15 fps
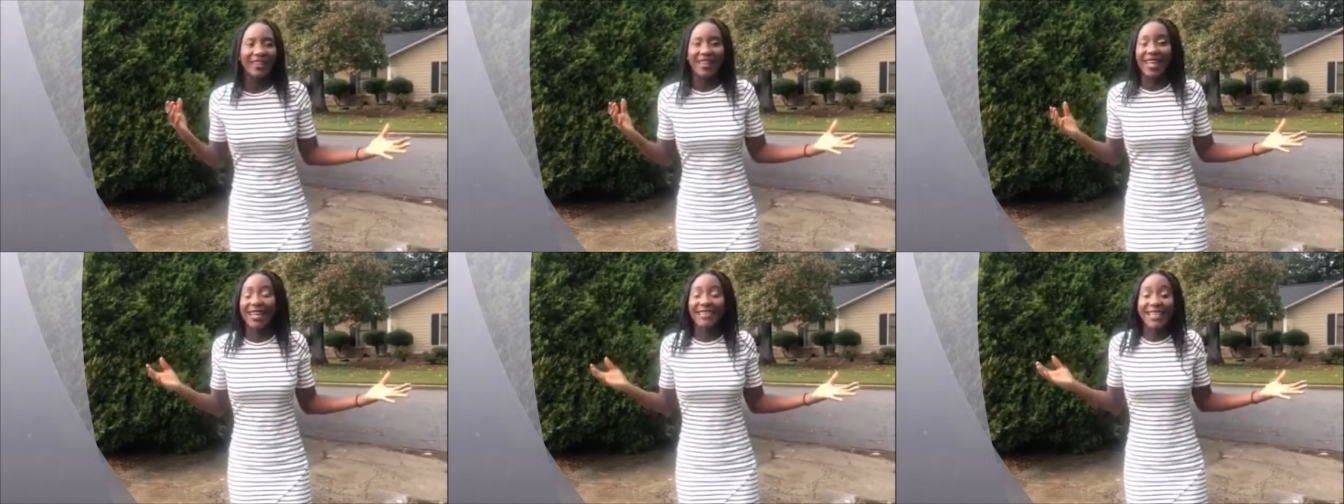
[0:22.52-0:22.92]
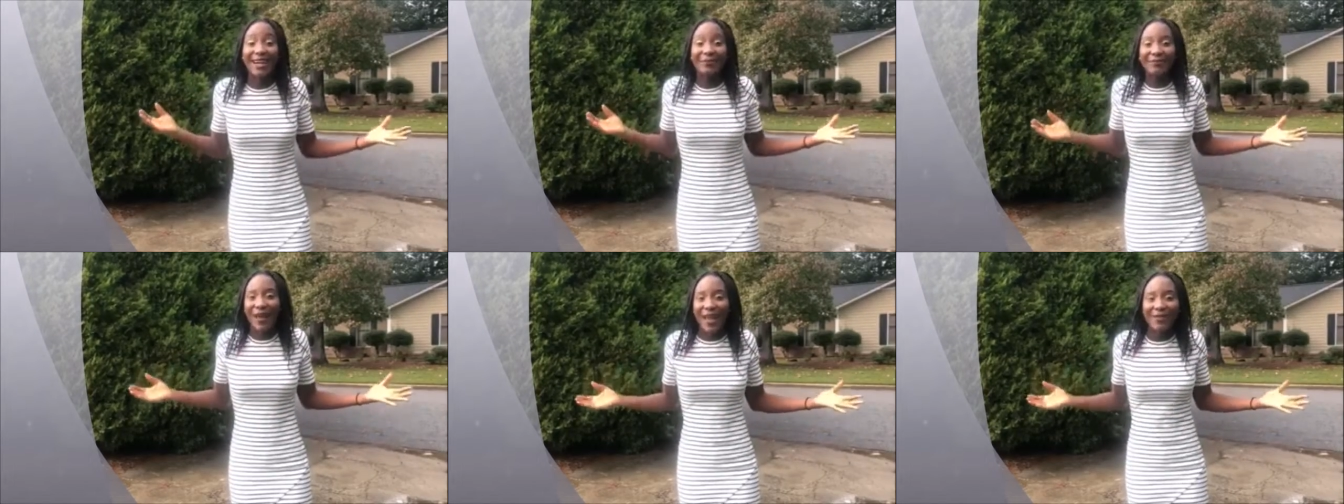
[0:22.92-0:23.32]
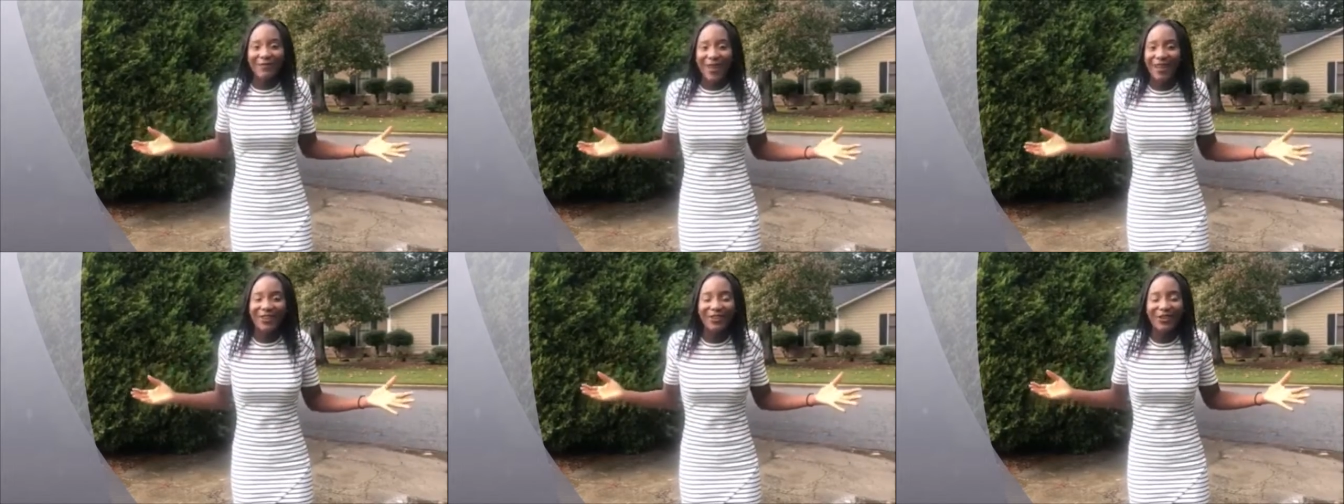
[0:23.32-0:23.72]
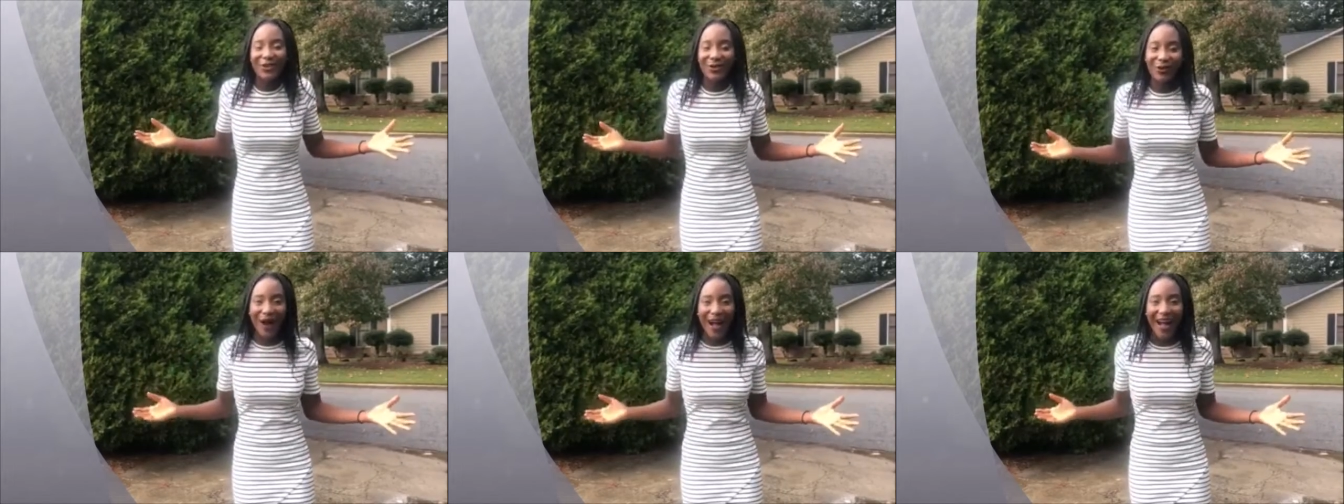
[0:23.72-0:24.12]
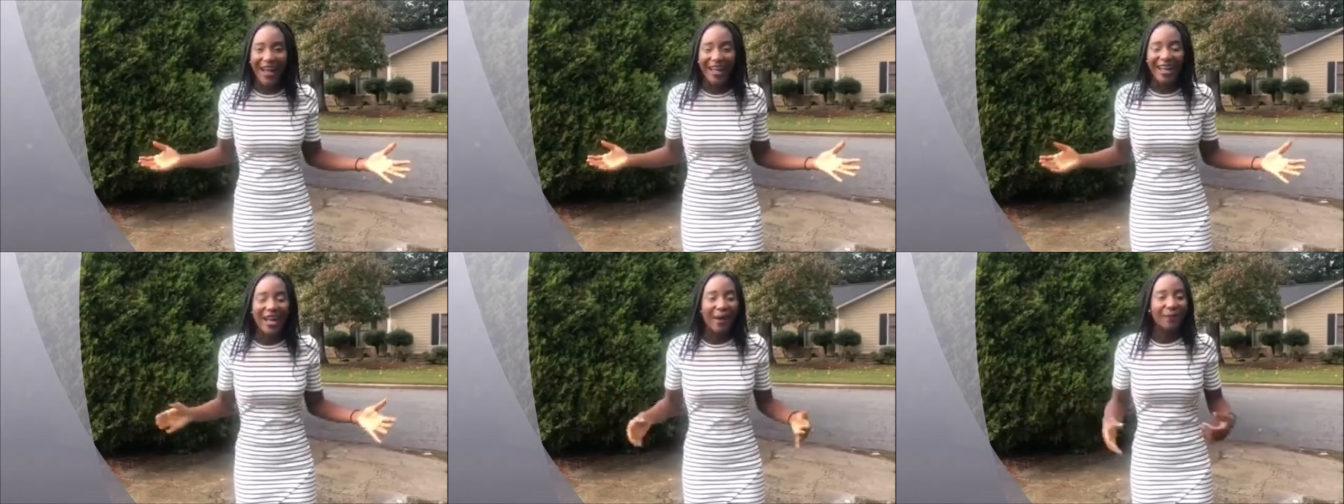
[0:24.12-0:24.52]
things that may make you
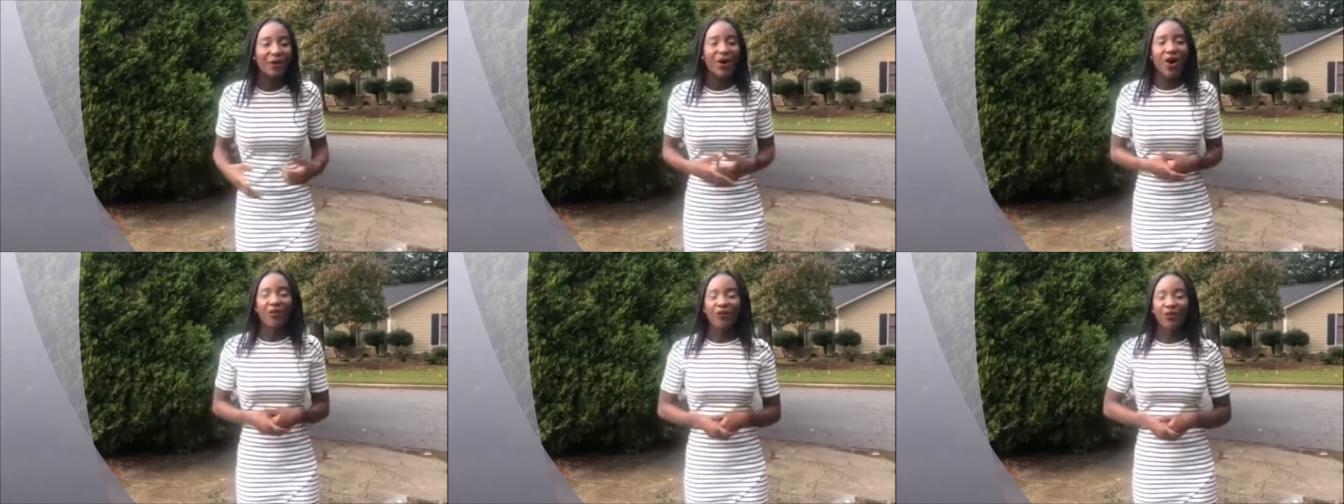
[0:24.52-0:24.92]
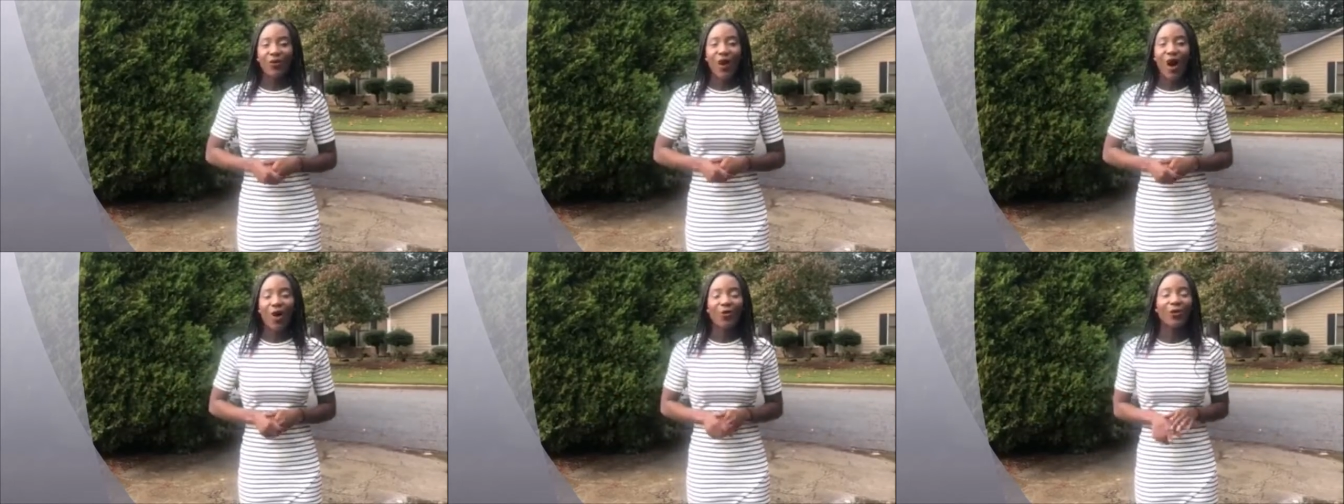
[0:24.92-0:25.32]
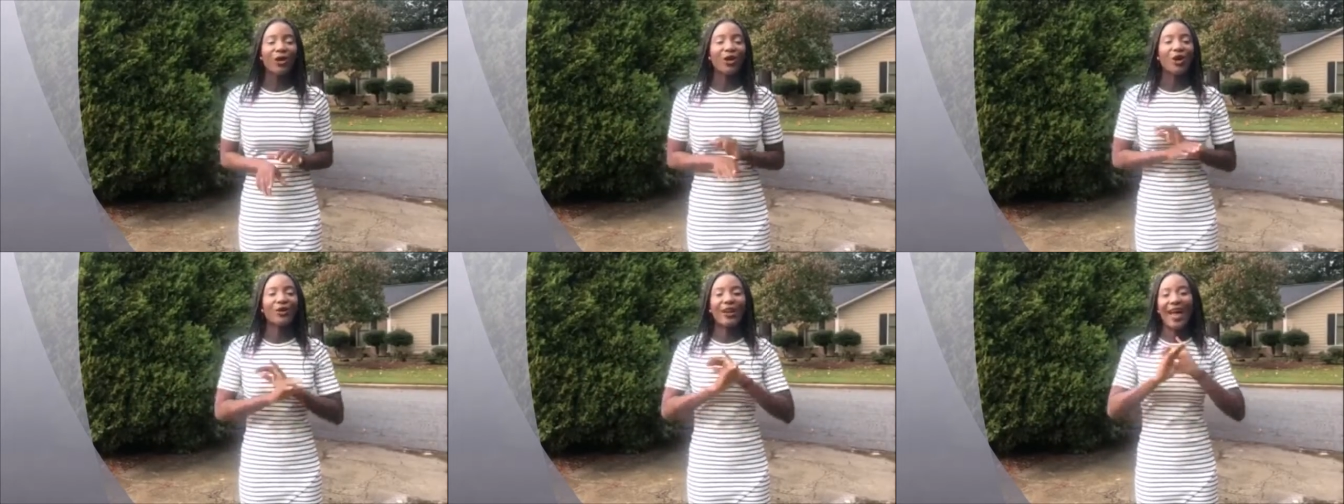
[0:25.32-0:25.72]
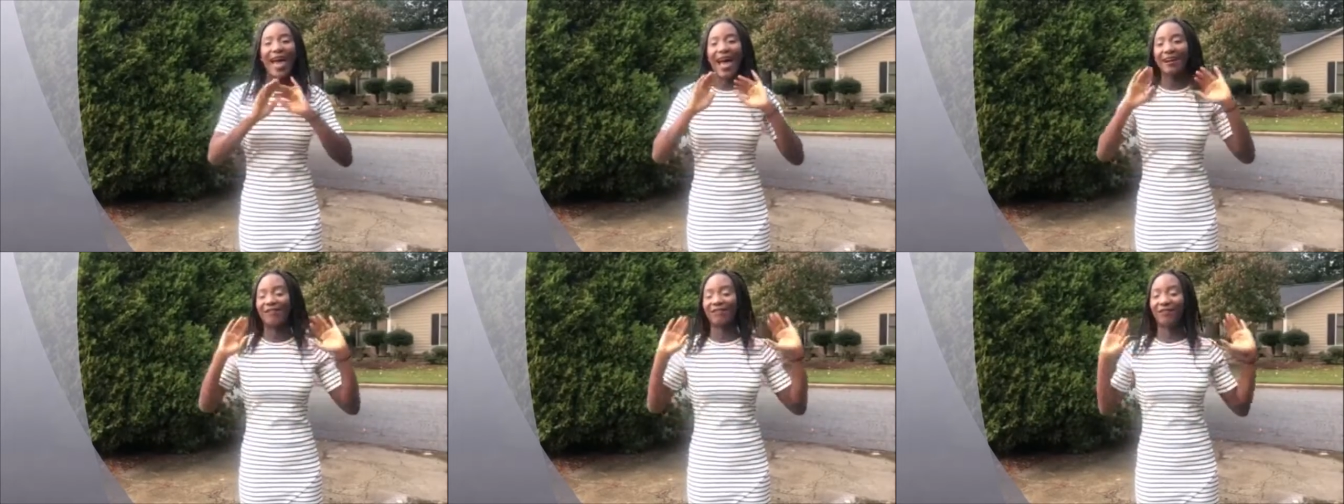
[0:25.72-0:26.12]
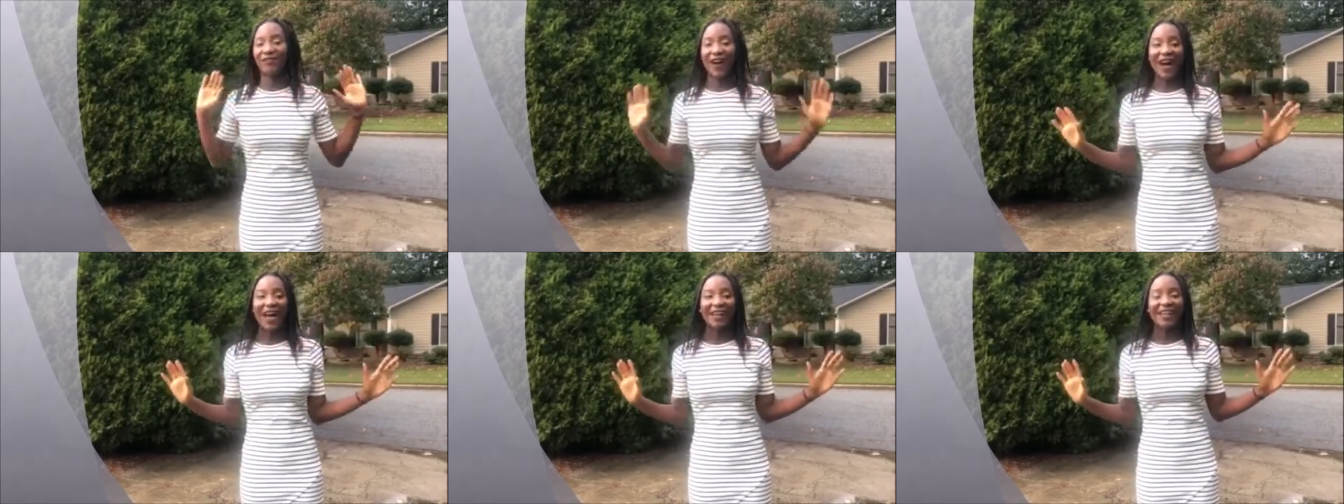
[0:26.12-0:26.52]
cry, but overall, we're gonna have
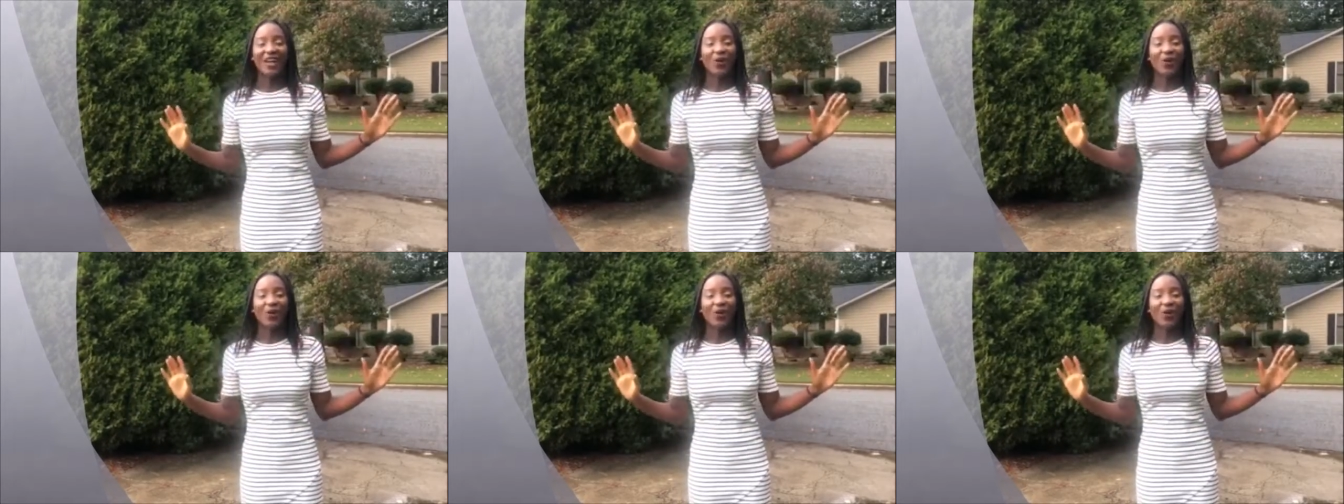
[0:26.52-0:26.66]
fun.